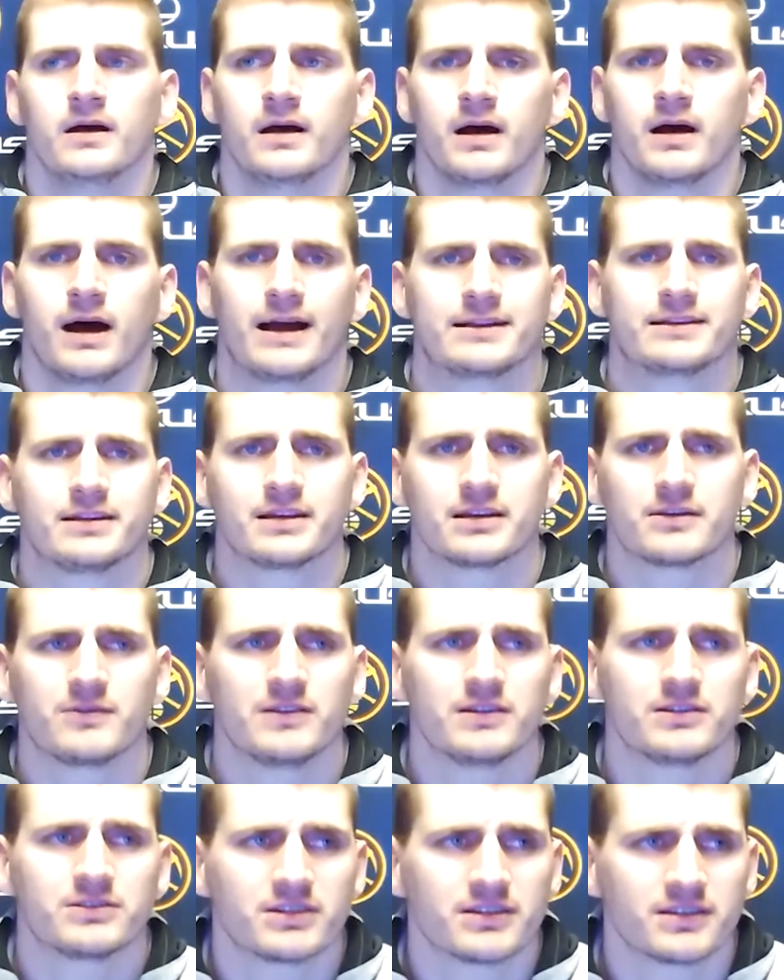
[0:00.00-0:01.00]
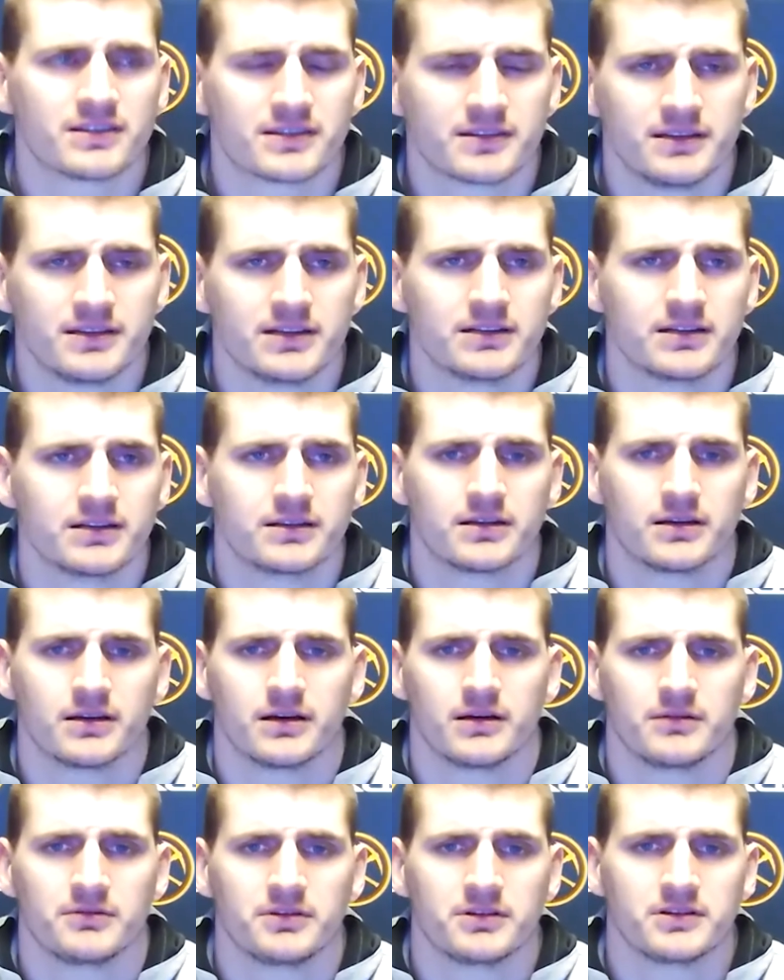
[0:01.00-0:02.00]
I think we just needed,
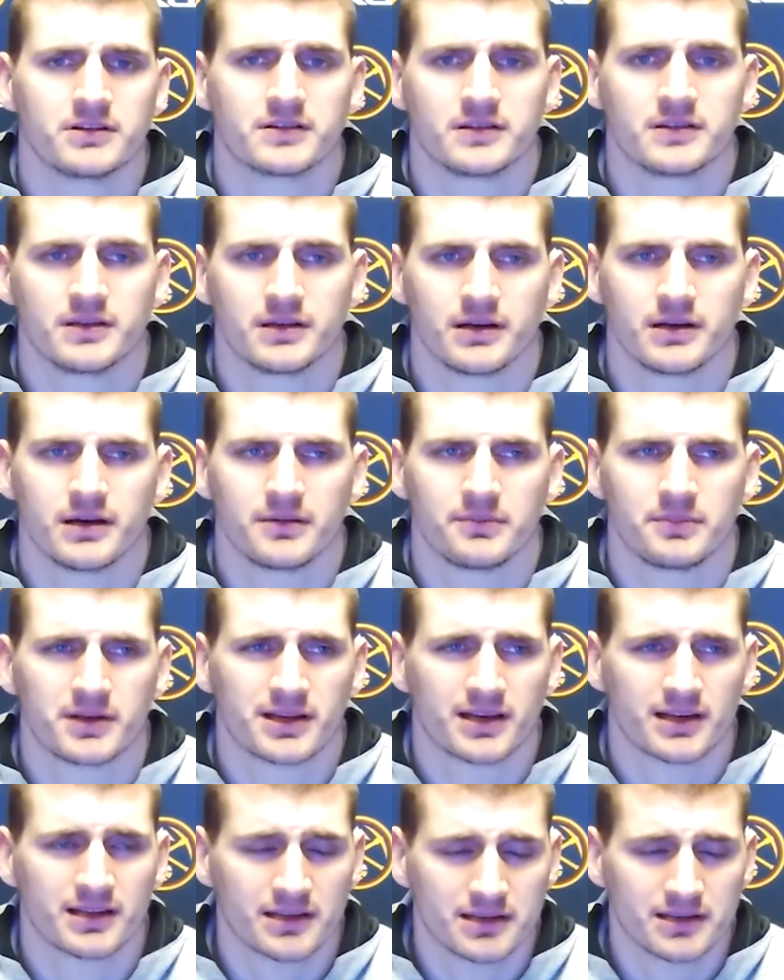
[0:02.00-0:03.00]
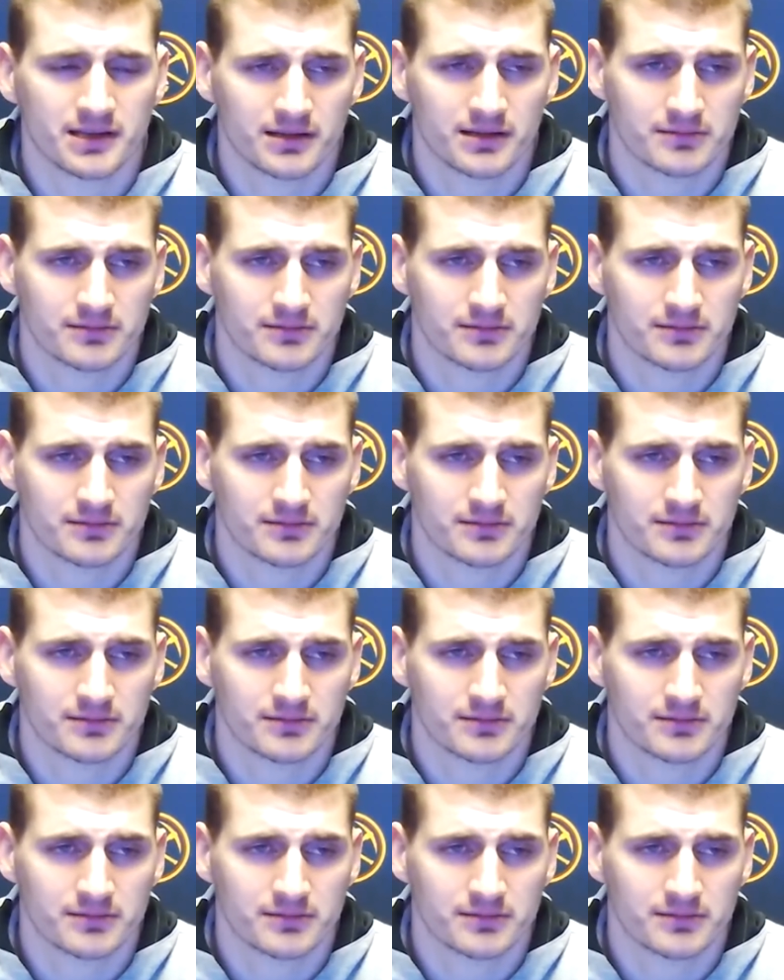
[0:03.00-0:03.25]
because I think